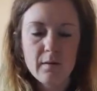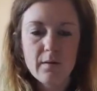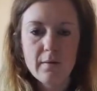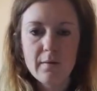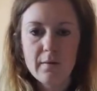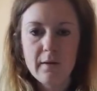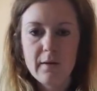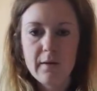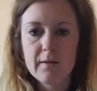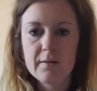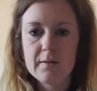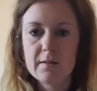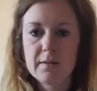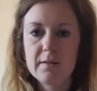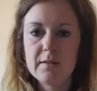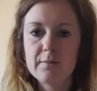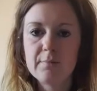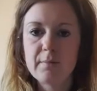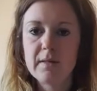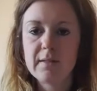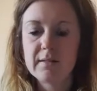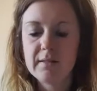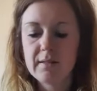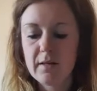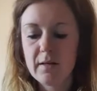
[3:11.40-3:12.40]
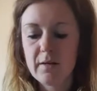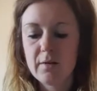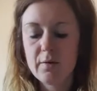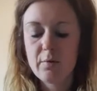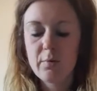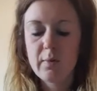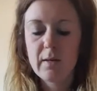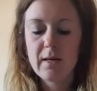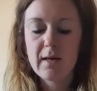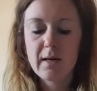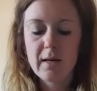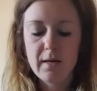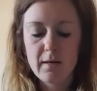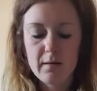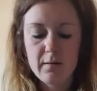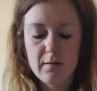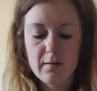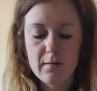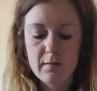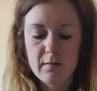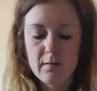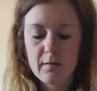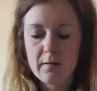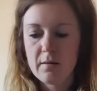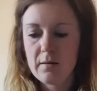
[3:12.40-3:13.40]
that is my second way
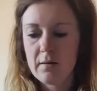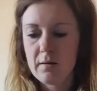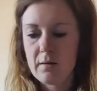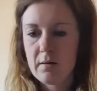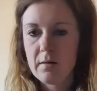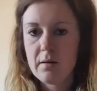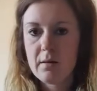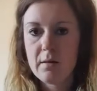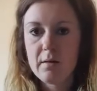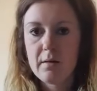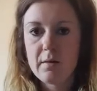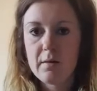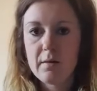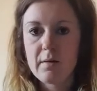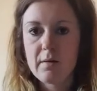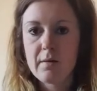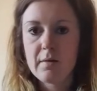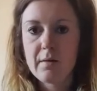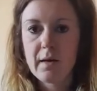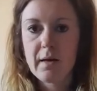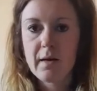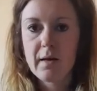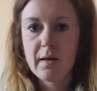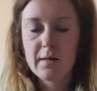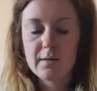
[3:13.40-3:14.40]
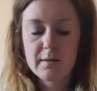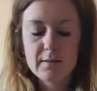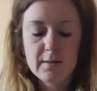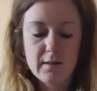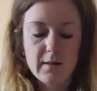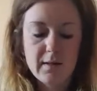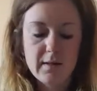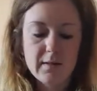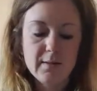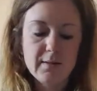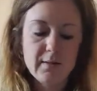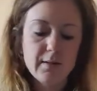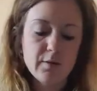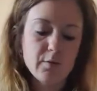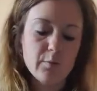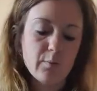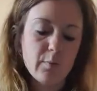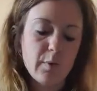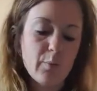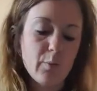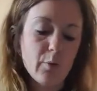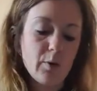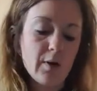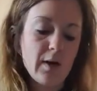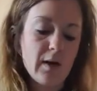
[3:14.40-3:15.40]
that I set up my
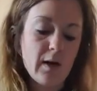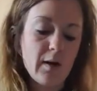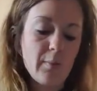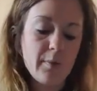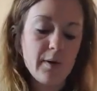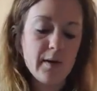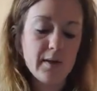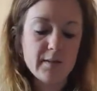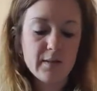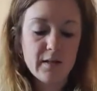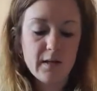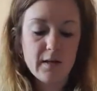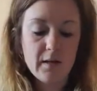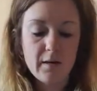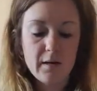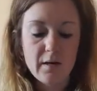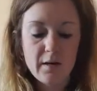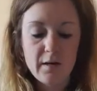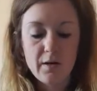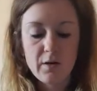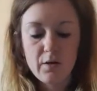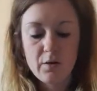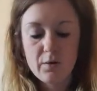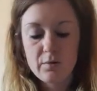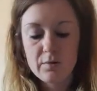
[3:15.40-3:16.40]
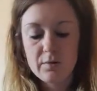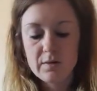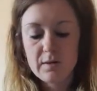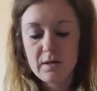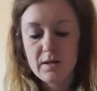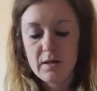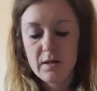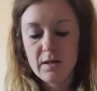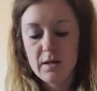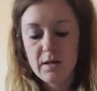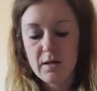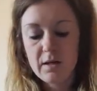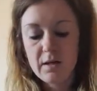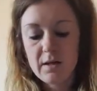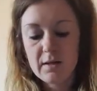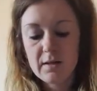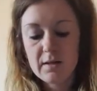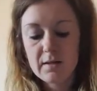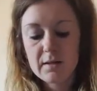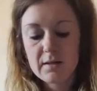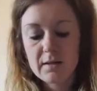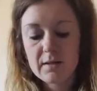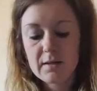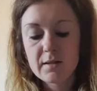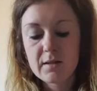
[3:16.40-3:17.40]
pocket nappies, and I use
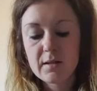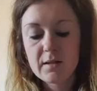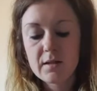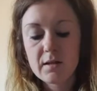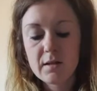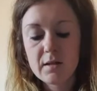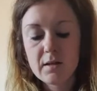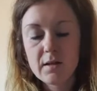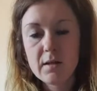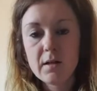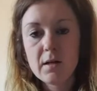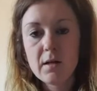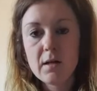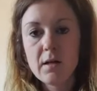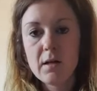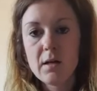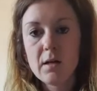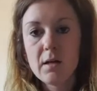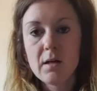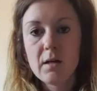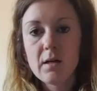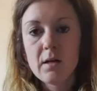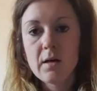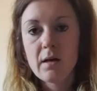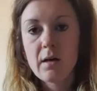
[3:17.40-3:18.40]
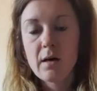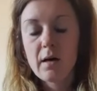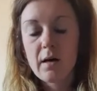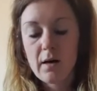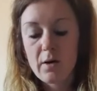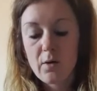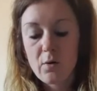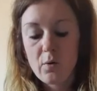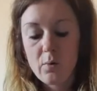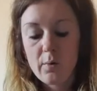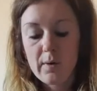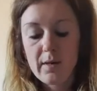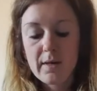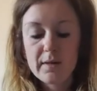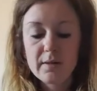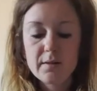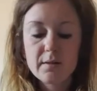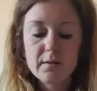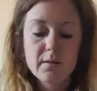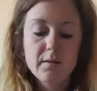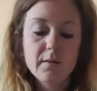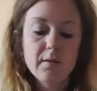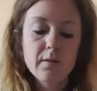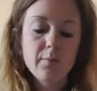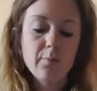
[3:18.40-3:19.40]
these. I
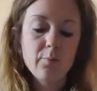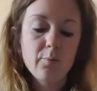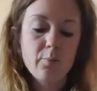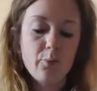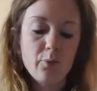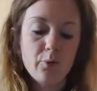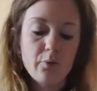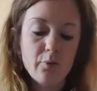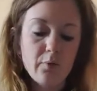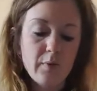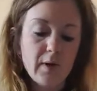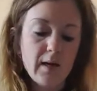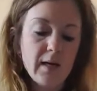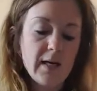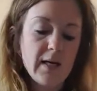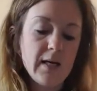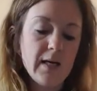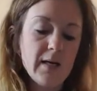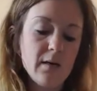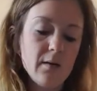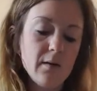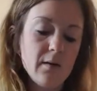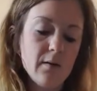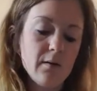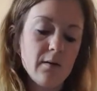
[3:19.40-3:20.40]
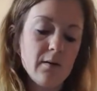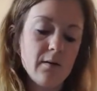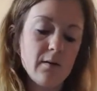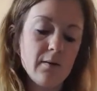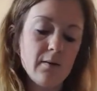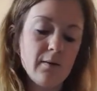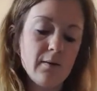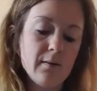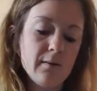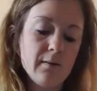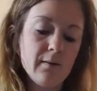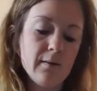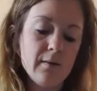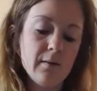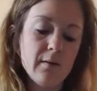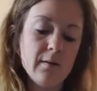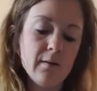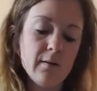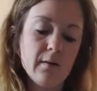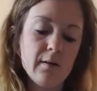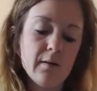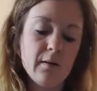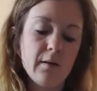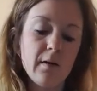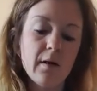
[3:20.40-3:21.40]
always
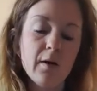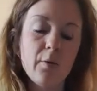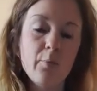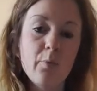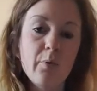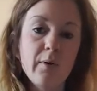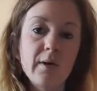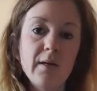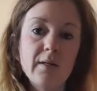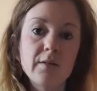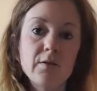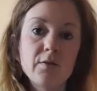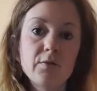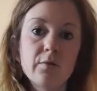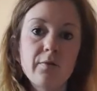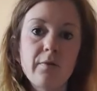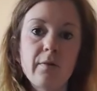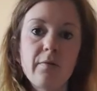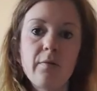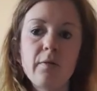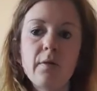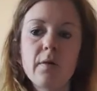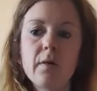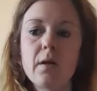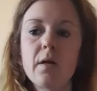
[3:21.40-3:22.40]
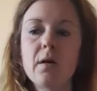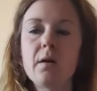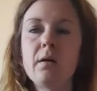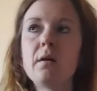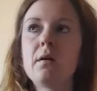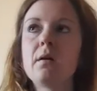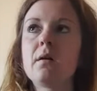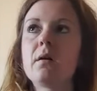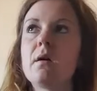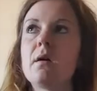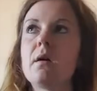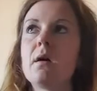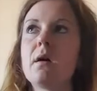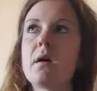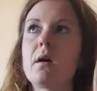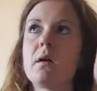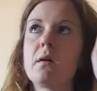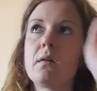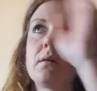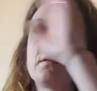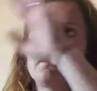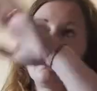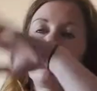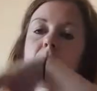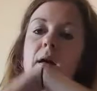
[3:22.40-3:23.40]
pre-stuff everything and
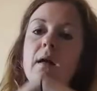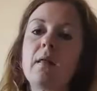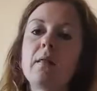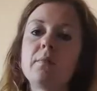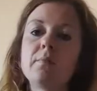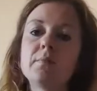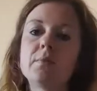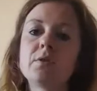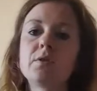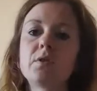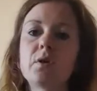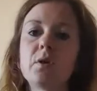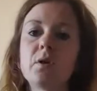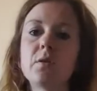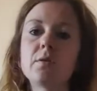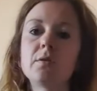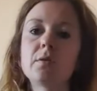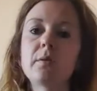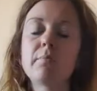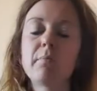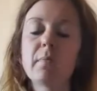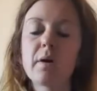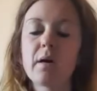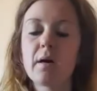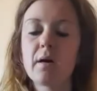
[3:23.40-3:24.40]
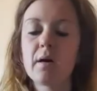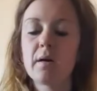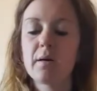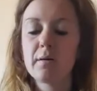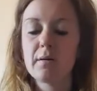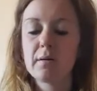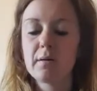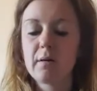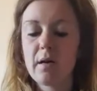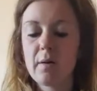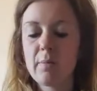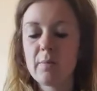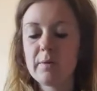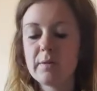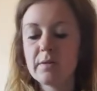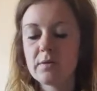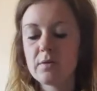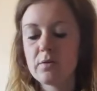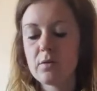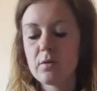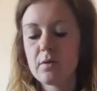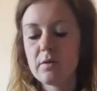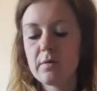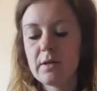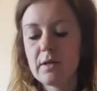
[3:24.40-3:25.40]
get them stored on my nappy
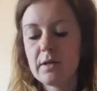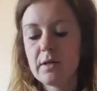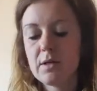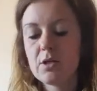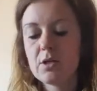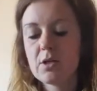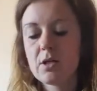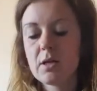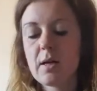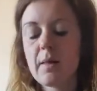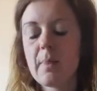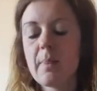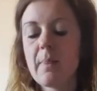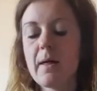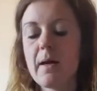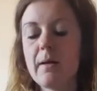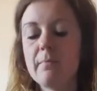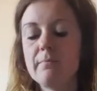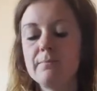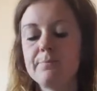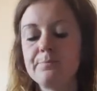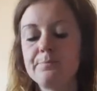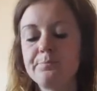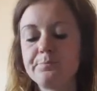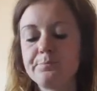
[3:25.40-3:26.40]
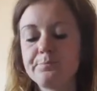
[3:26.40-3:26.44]
storage, and then